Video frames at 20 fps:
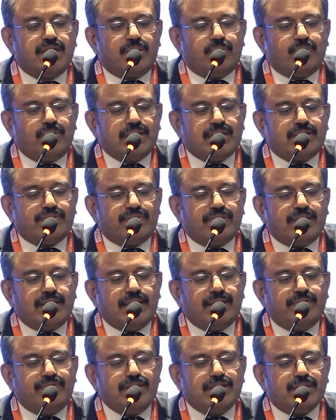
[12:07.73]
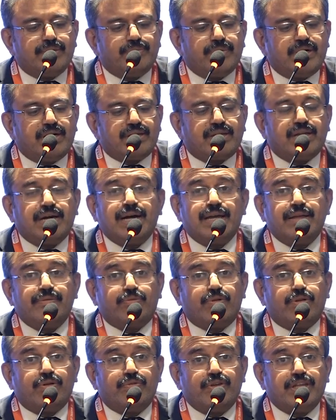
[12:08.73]
Whereas AVM are high
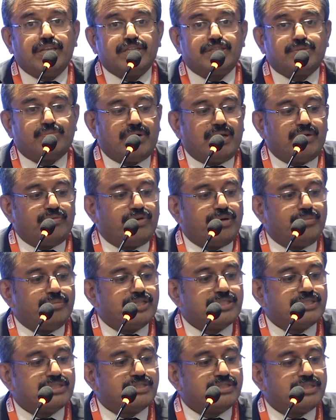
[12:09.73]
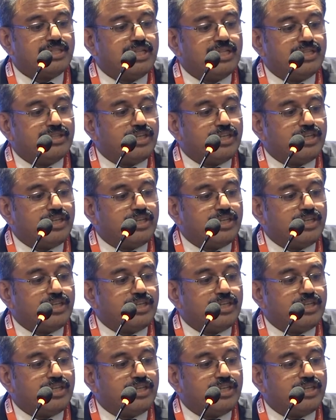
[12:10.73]
flow venous malformations.